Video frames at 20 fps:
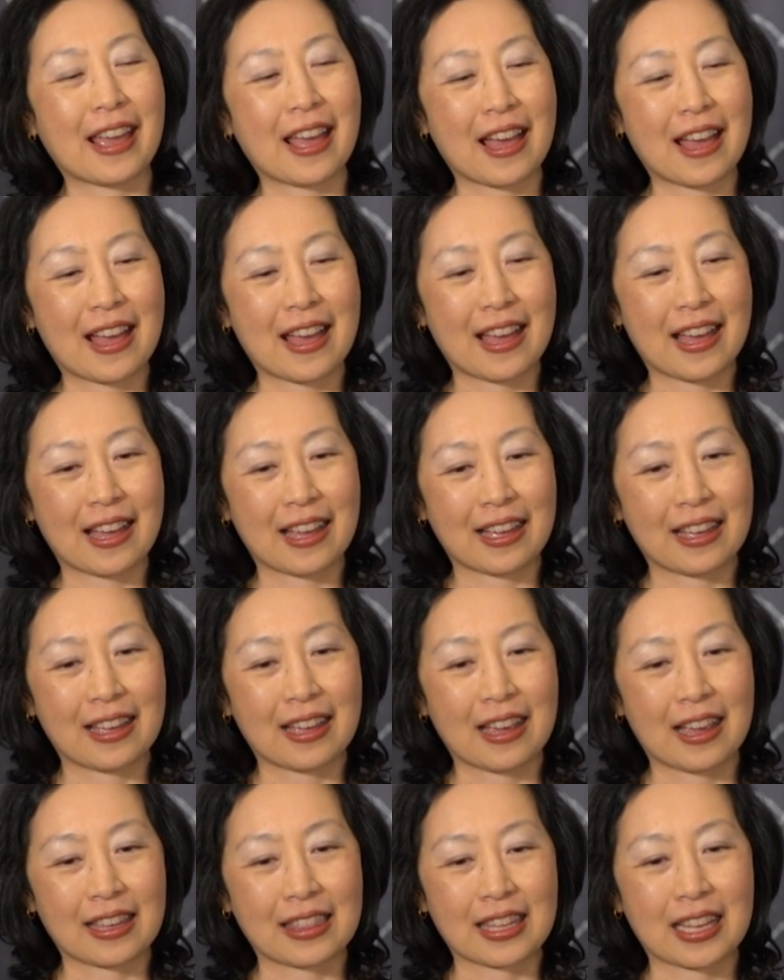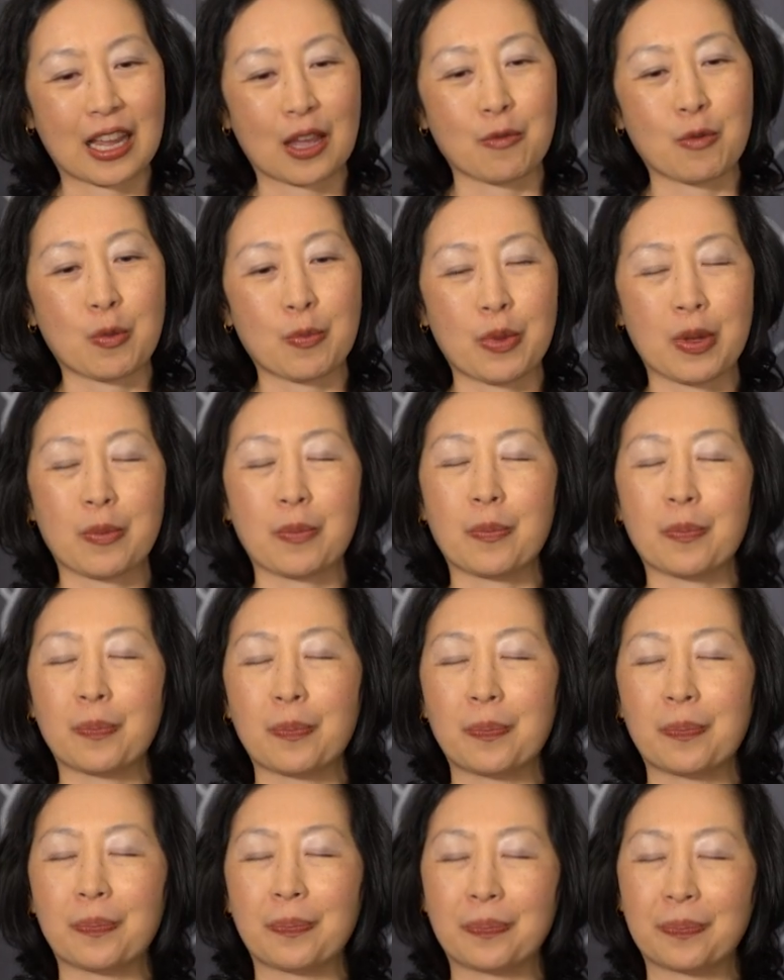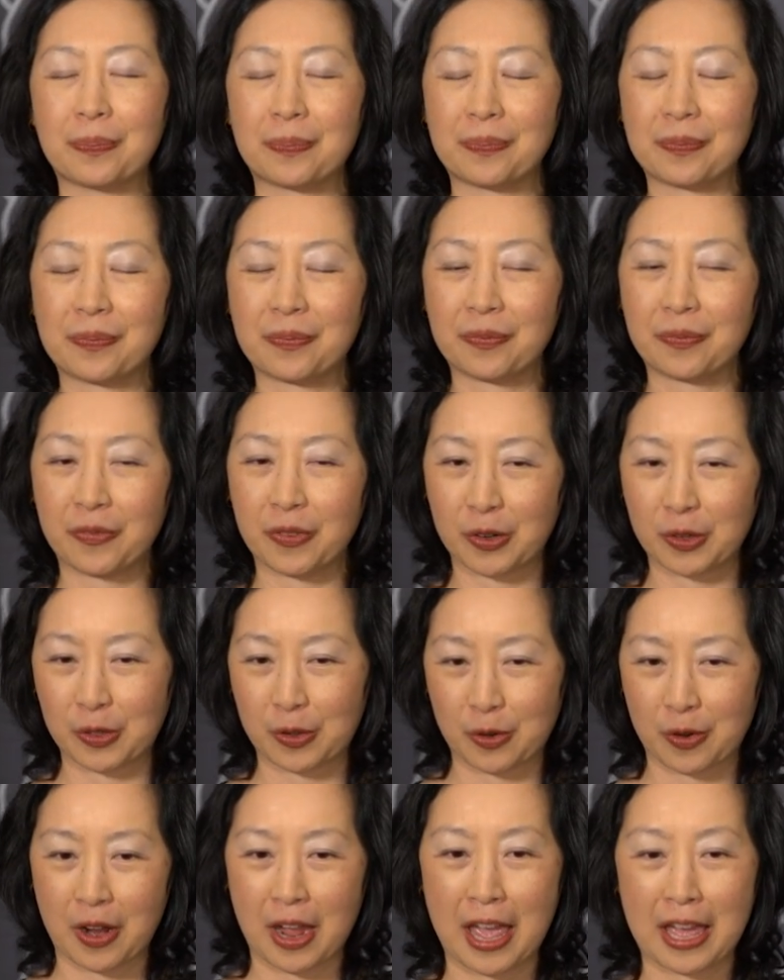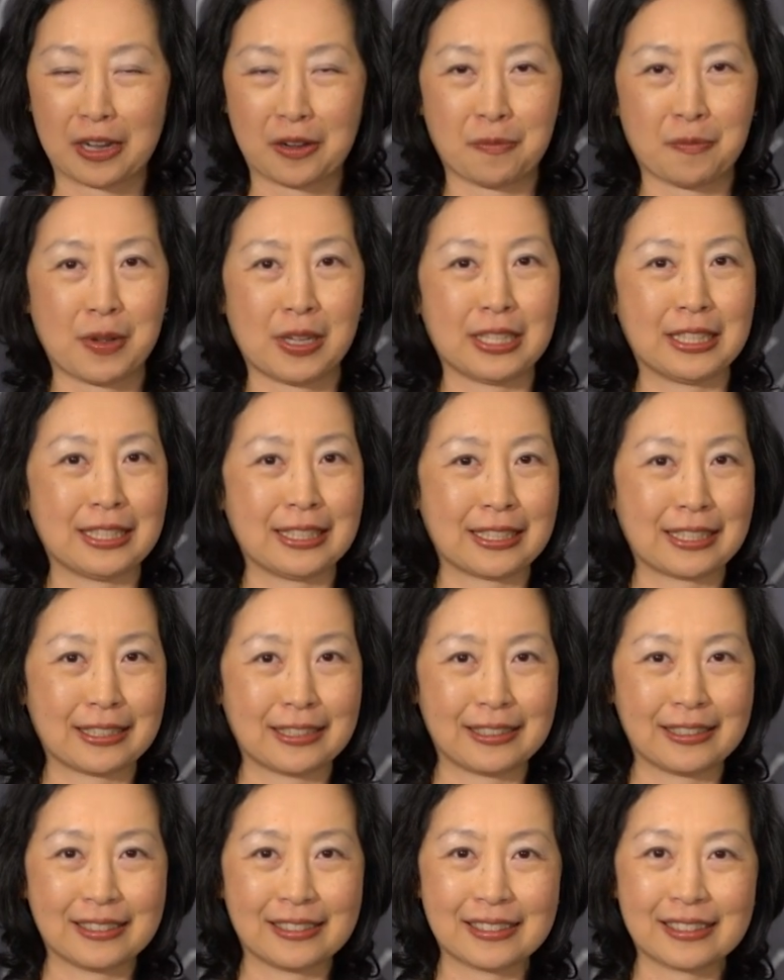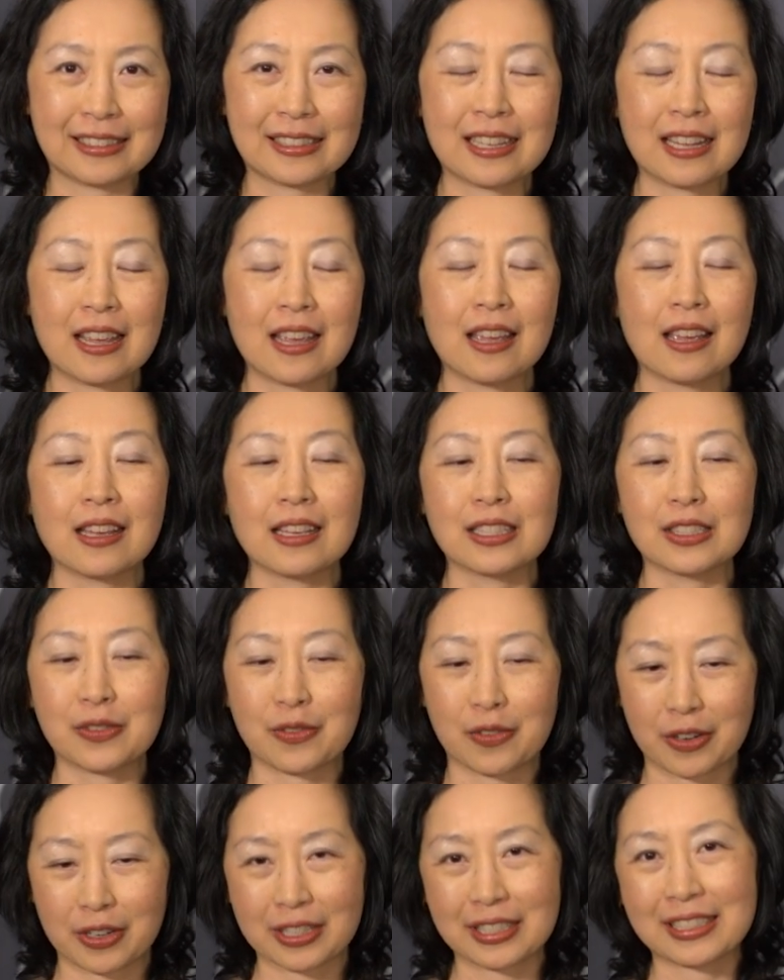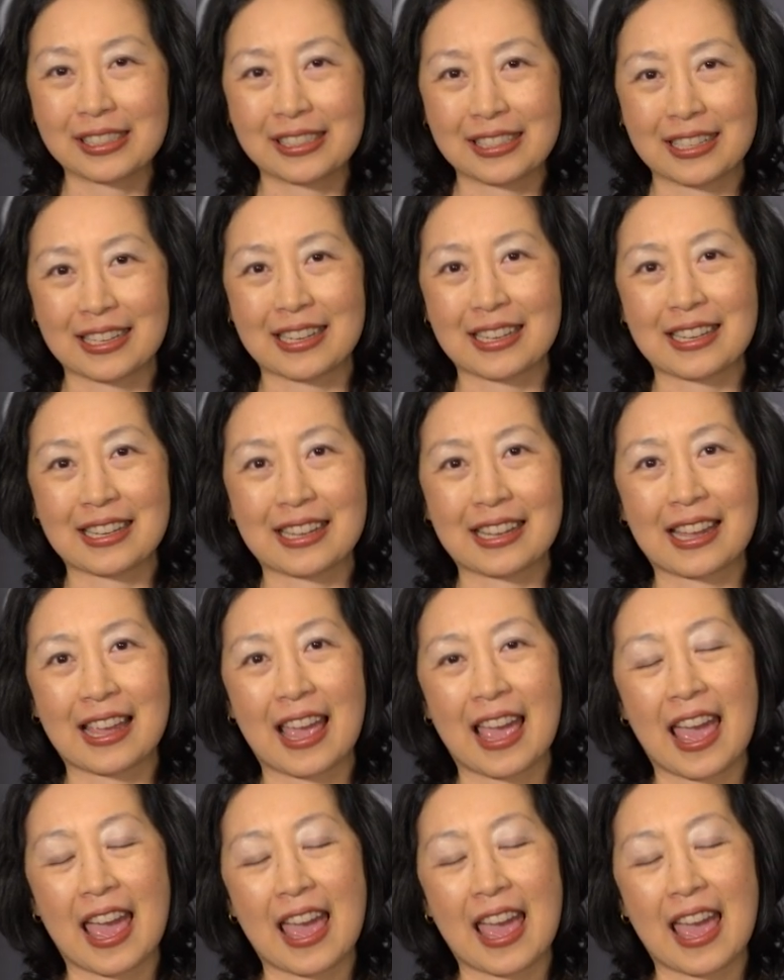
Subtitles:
I think I'm a bit further ahead in my skills as far as singing.